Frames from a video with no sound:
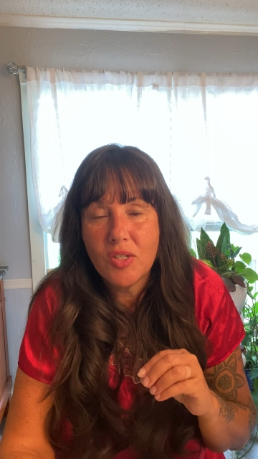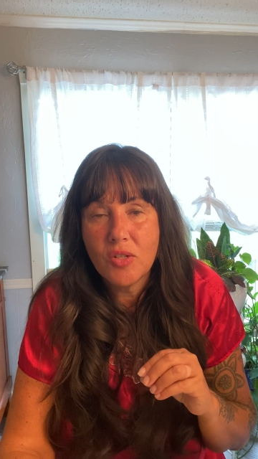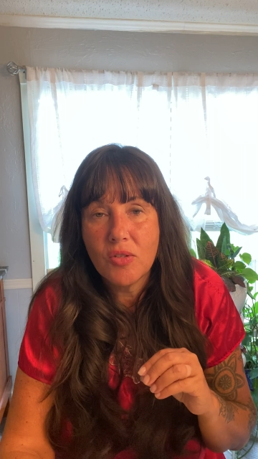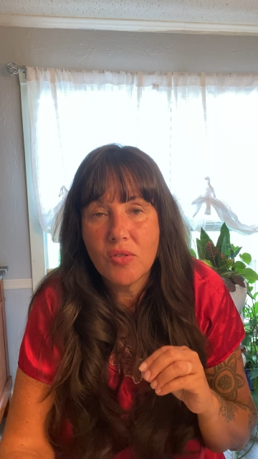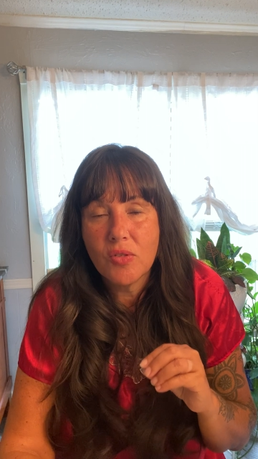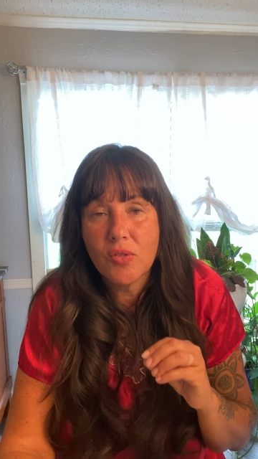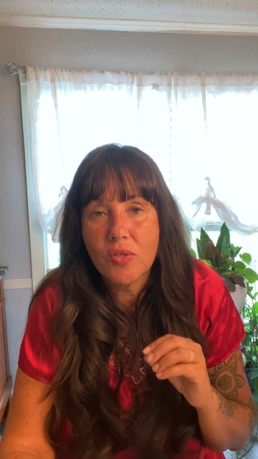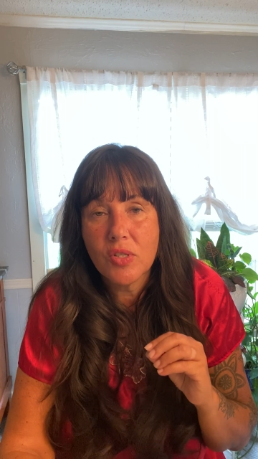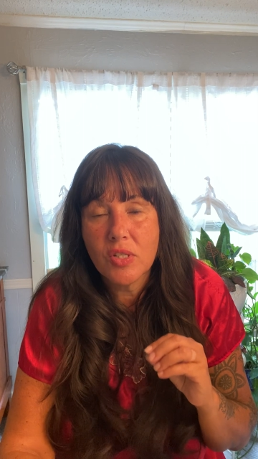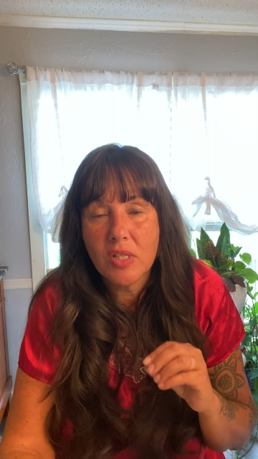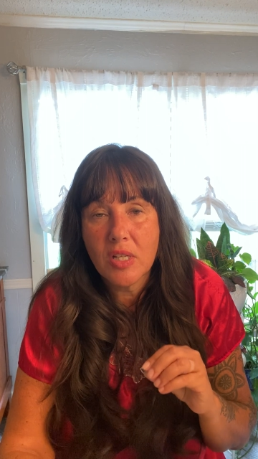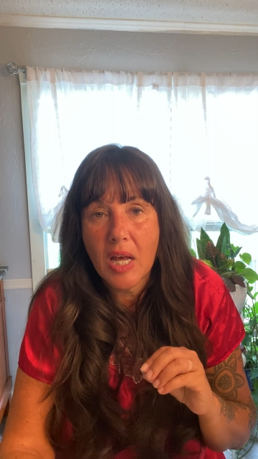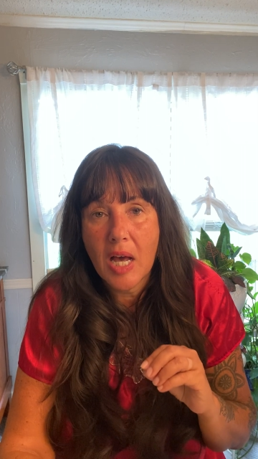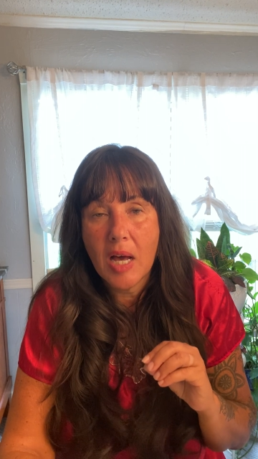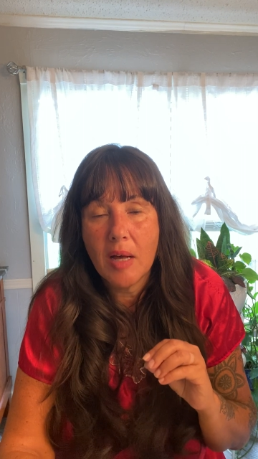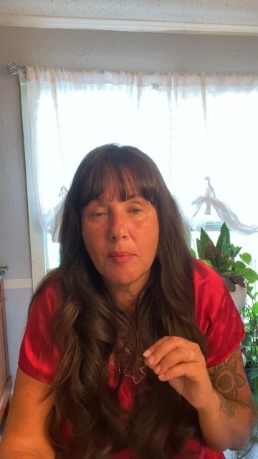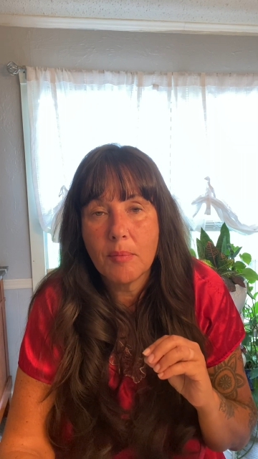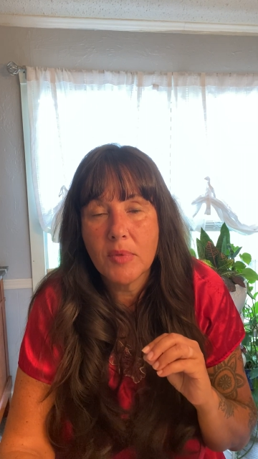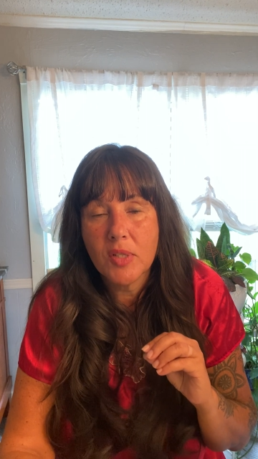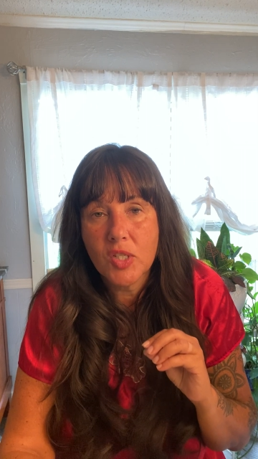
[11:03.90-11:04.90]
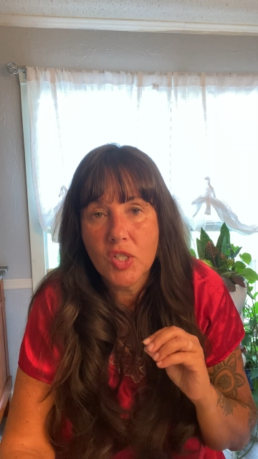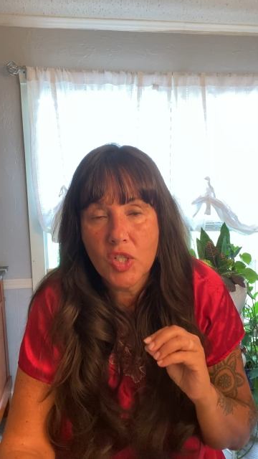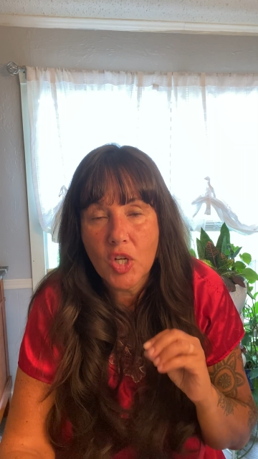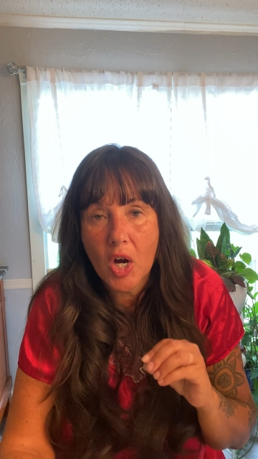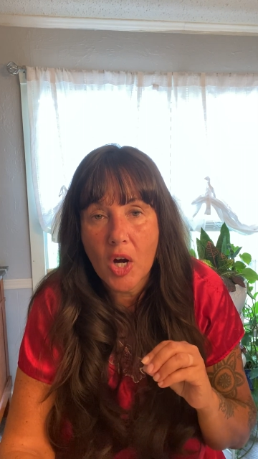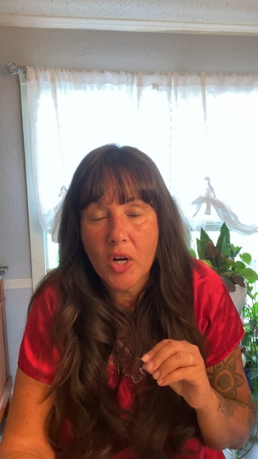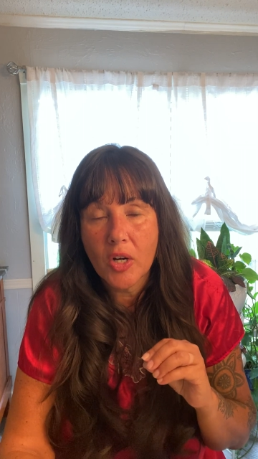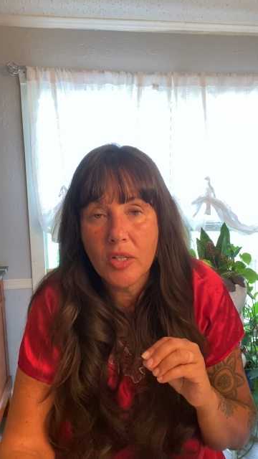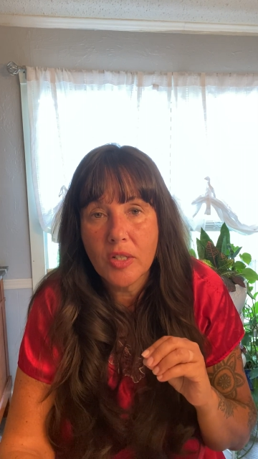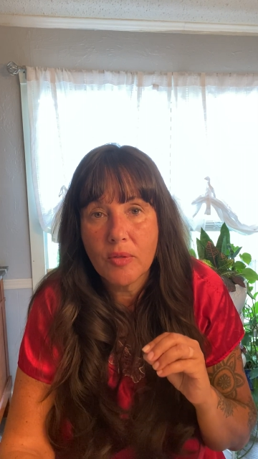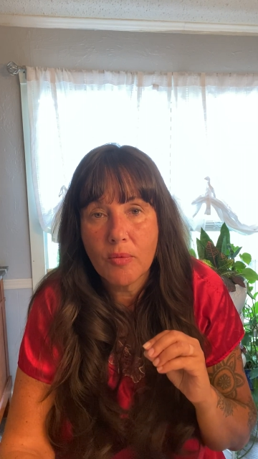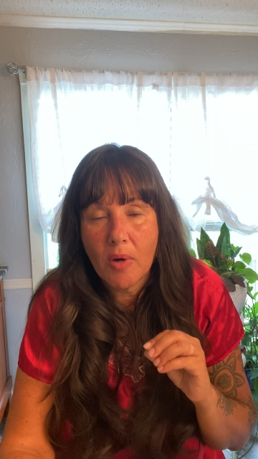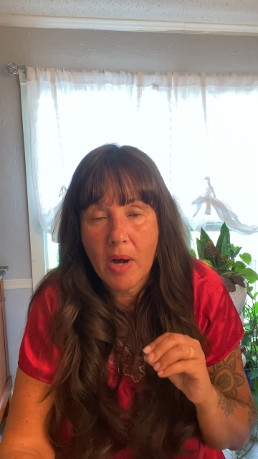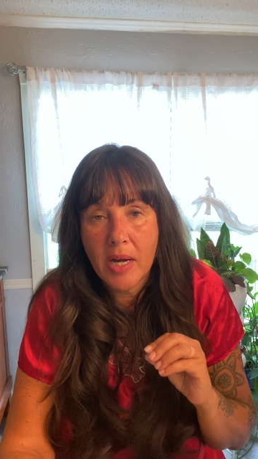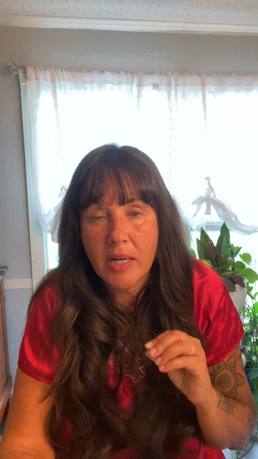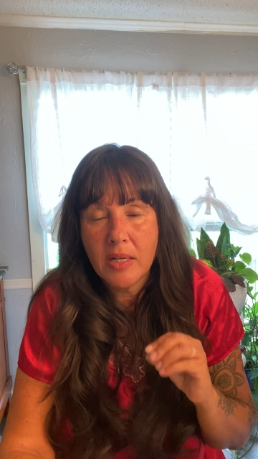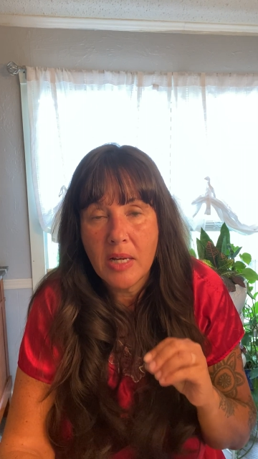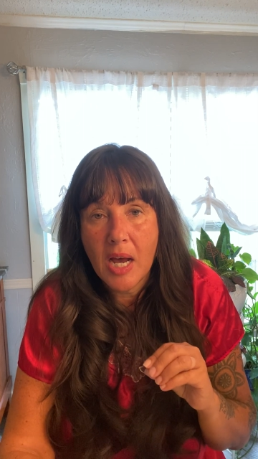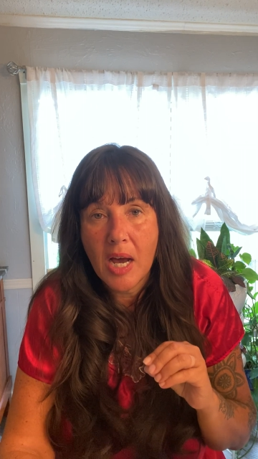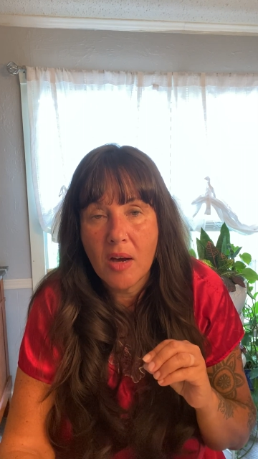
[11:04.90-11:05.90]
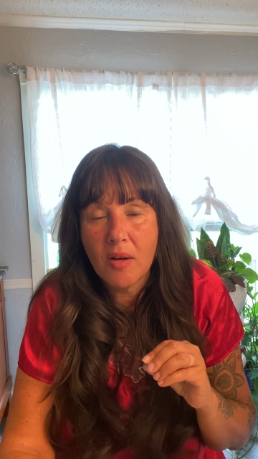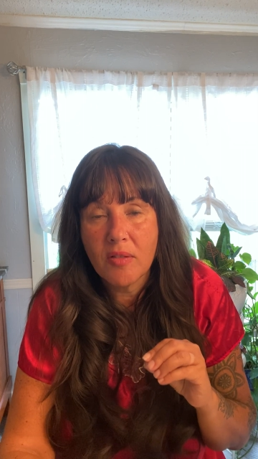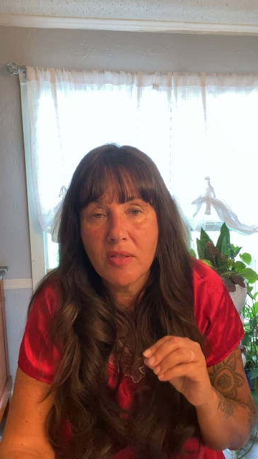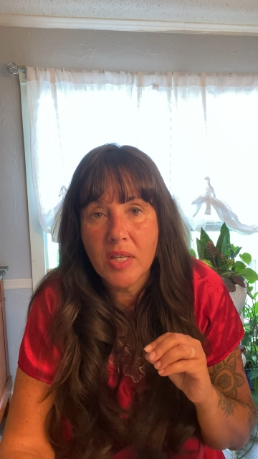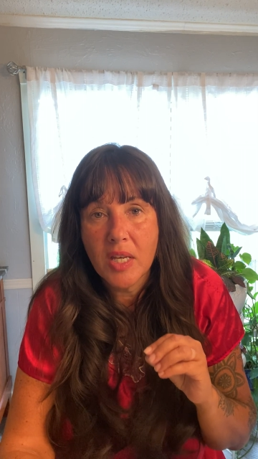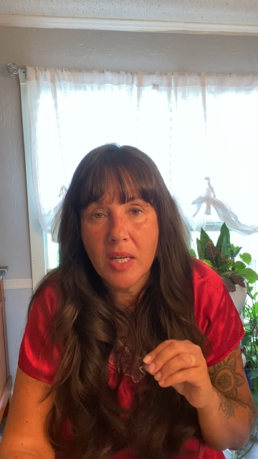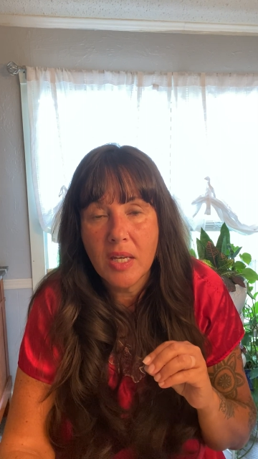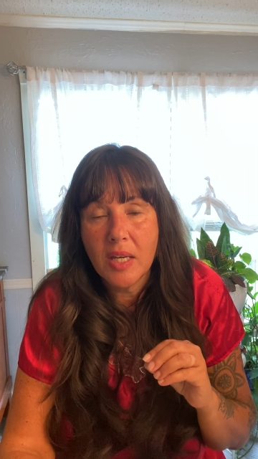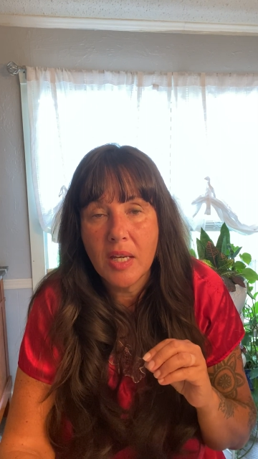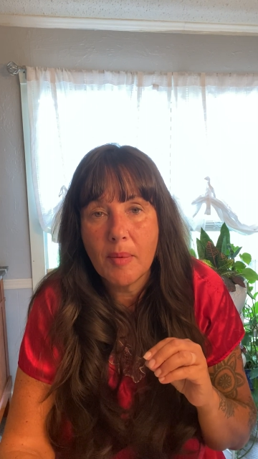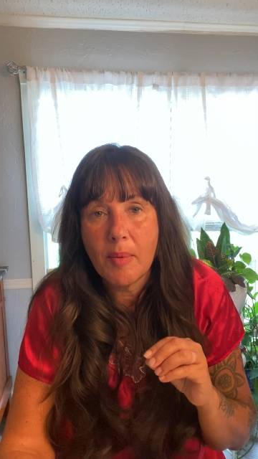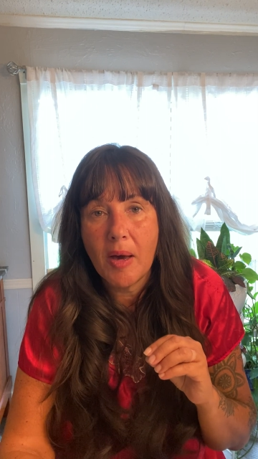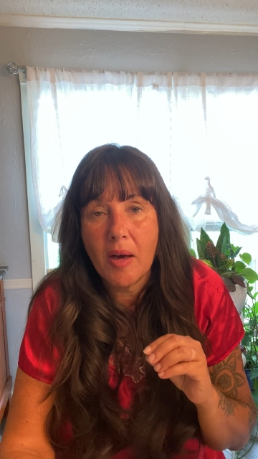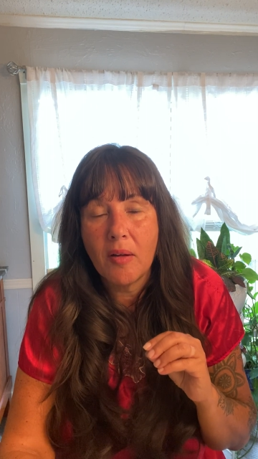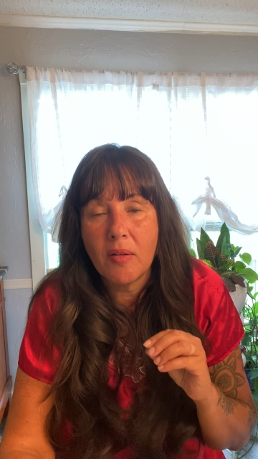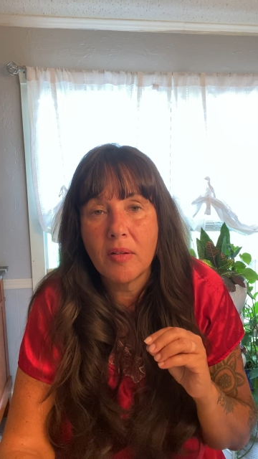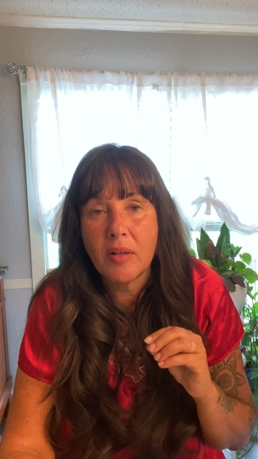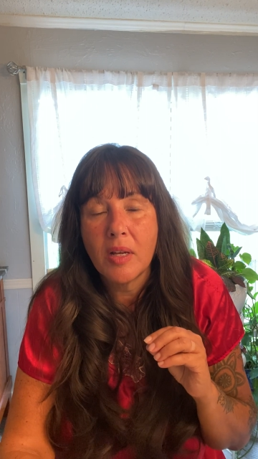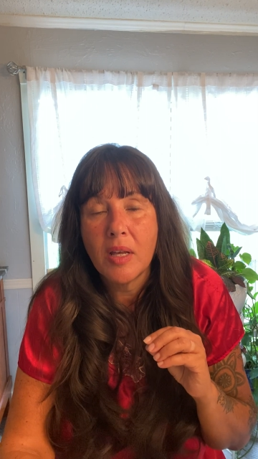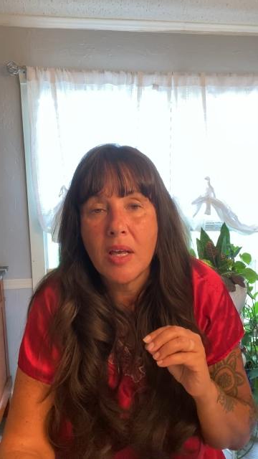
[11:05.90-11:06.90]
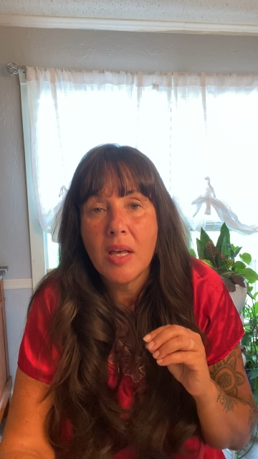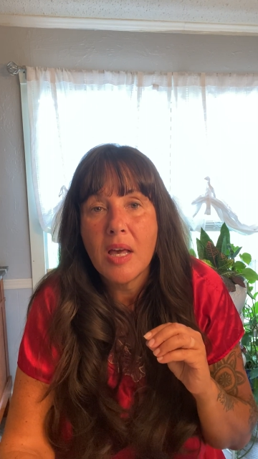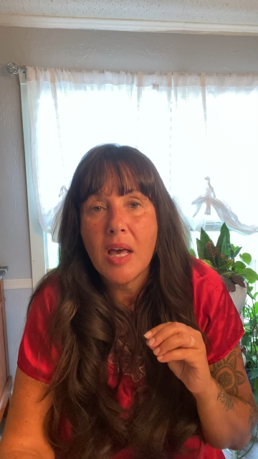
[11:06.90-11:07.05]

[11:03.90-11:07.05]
you to start right now thinking about